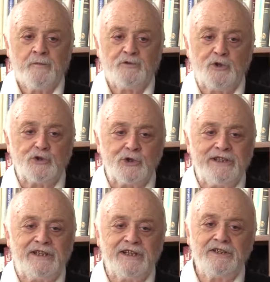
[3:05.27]
usually
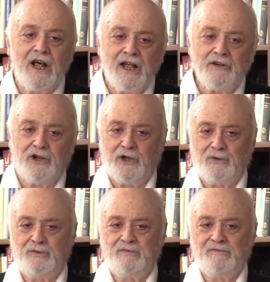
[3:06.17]
did not
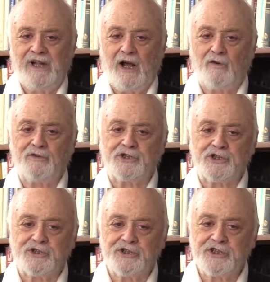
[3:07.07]
know how
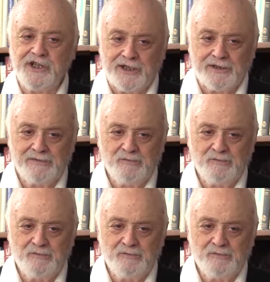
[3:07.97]
physicians think,